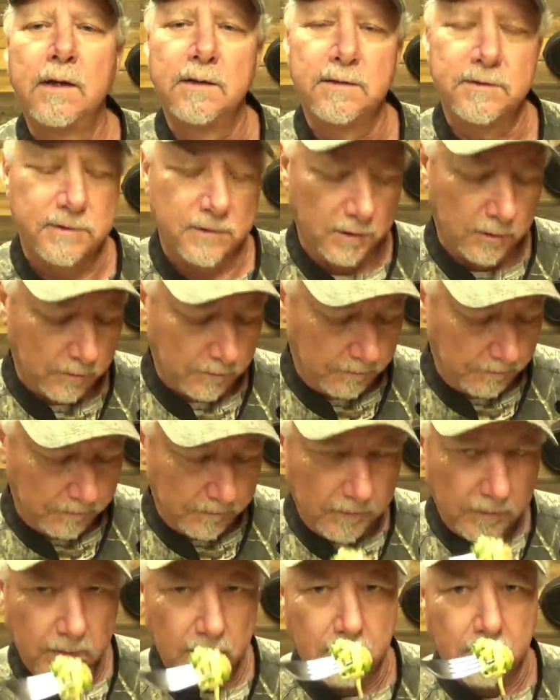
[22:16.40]
So,
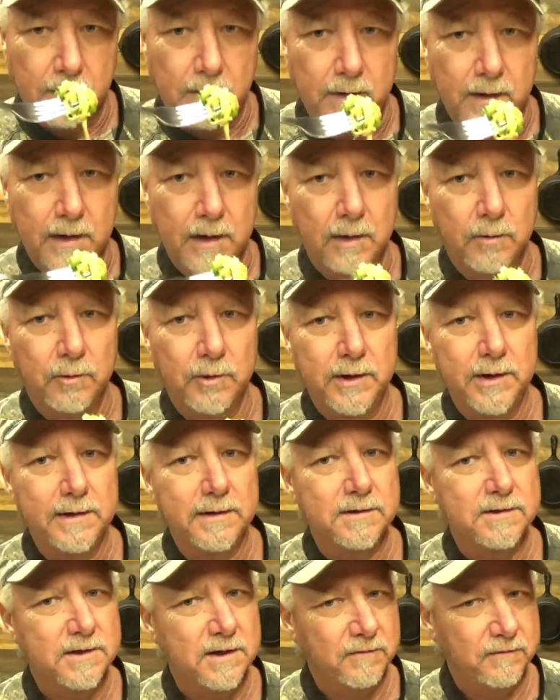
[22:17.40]
you know, we're
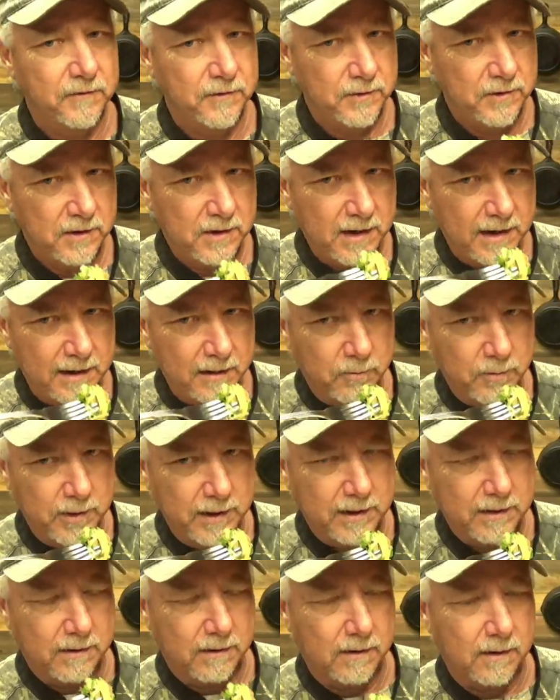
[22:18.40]
eating seafood today that we
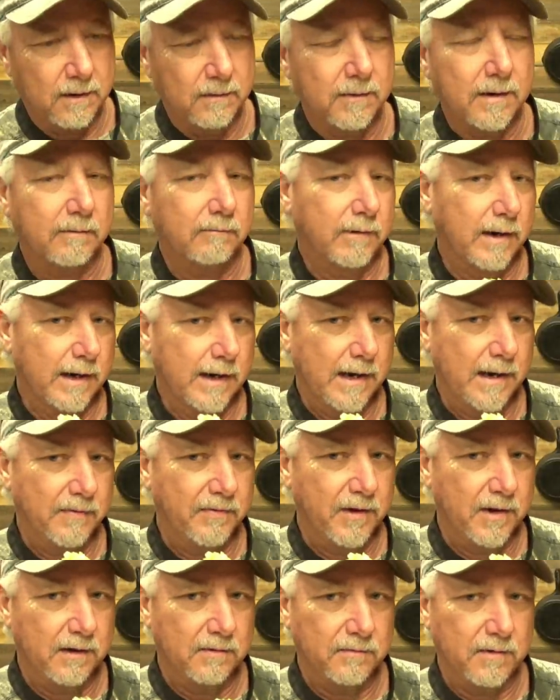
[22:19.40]
caught right out
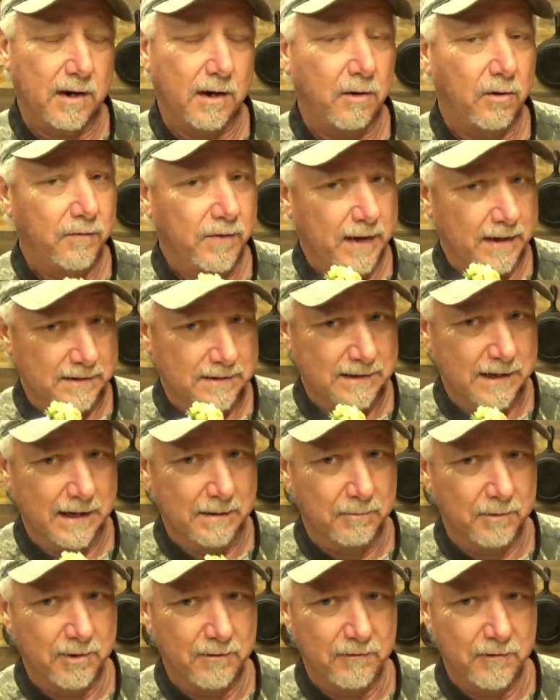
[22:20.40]
on that
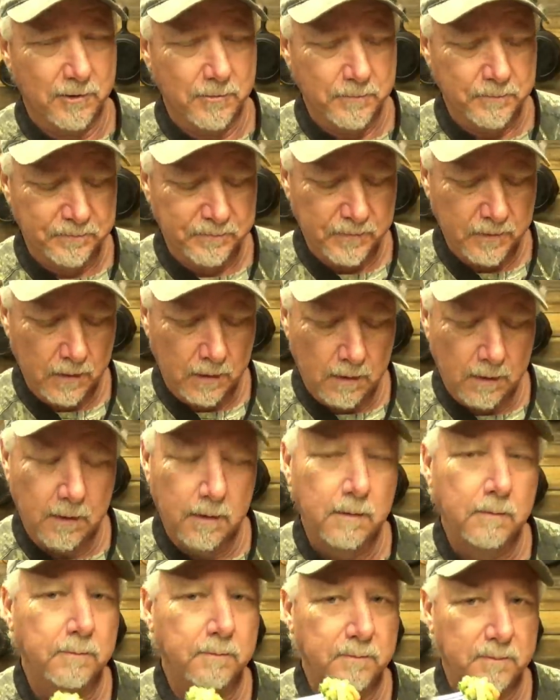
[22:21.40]
same river.
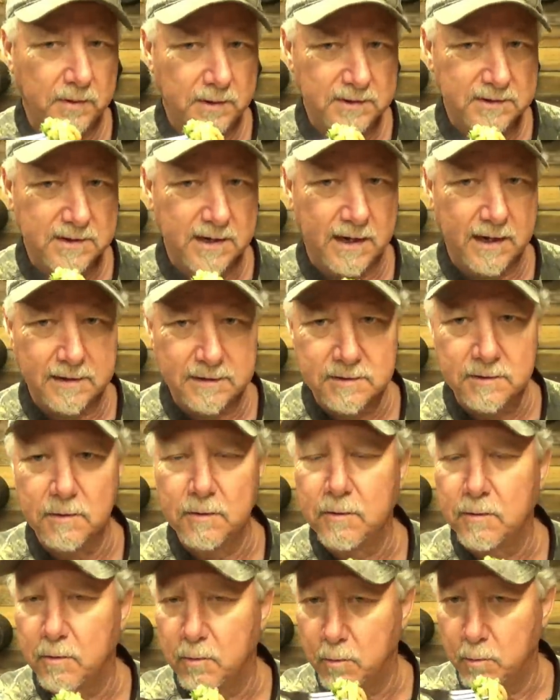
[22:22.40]
Please, guys,
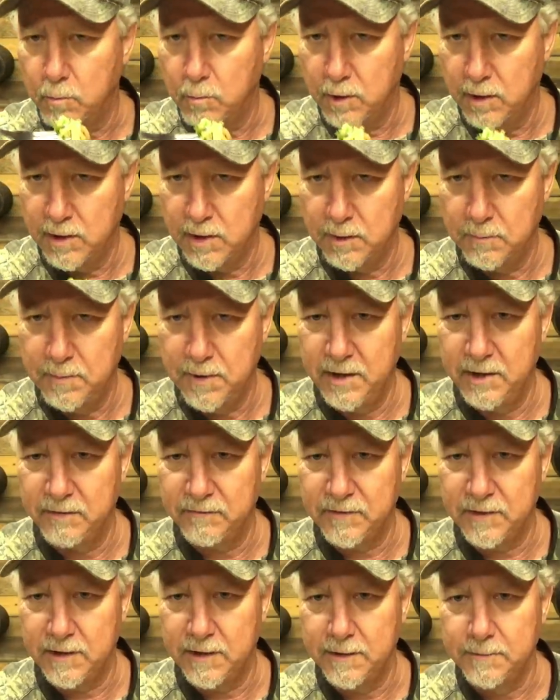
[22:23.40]
wear your
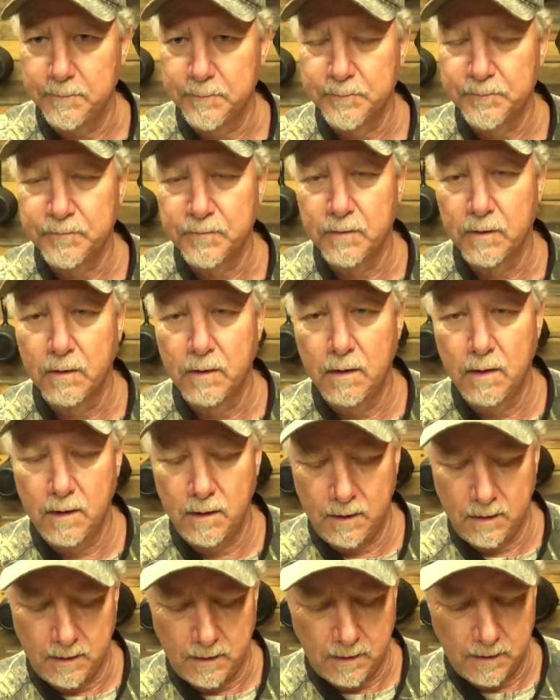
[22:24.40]
PFD
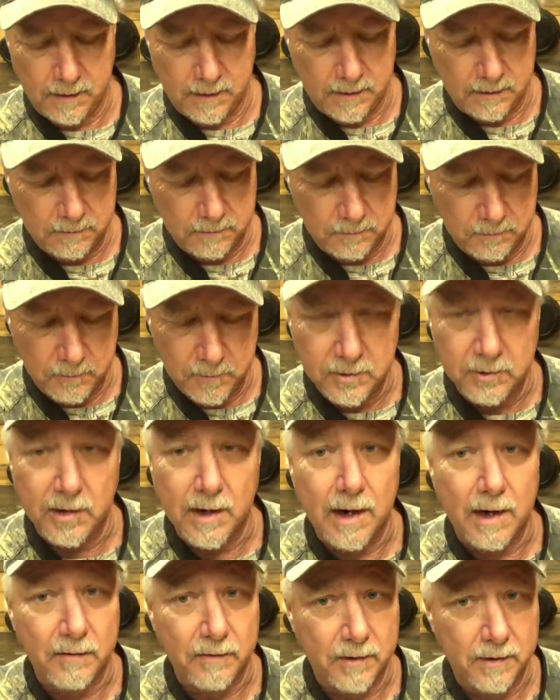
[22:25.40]
when you're
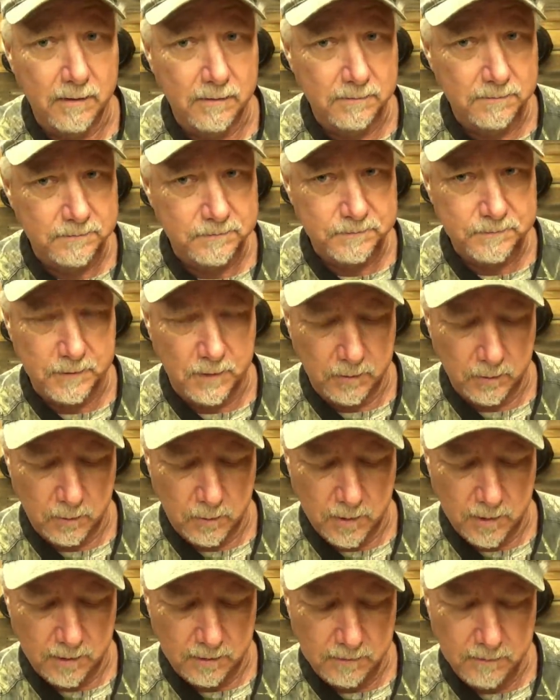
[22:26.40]
out there on the
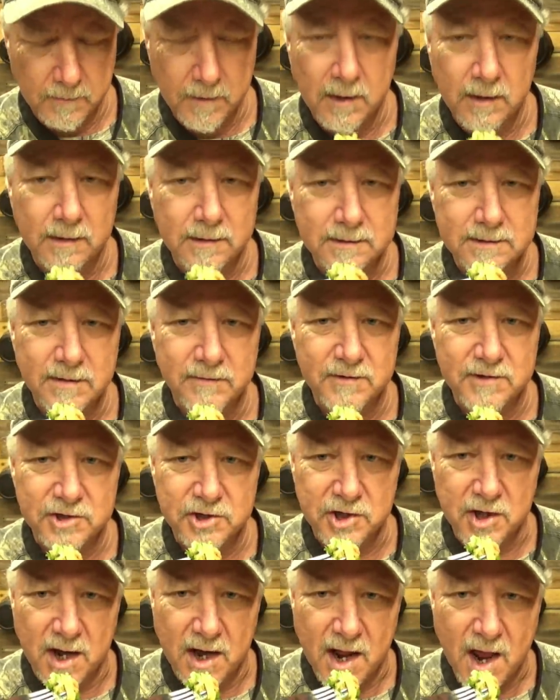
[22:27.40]
water. Let's give it a
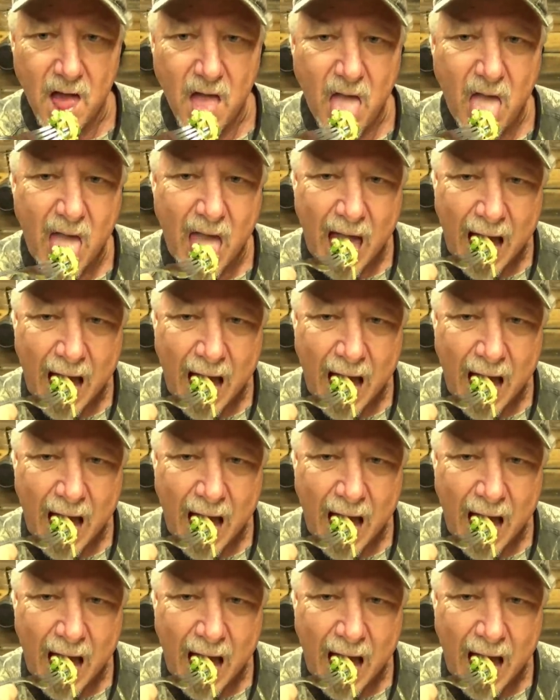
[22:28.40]
shot.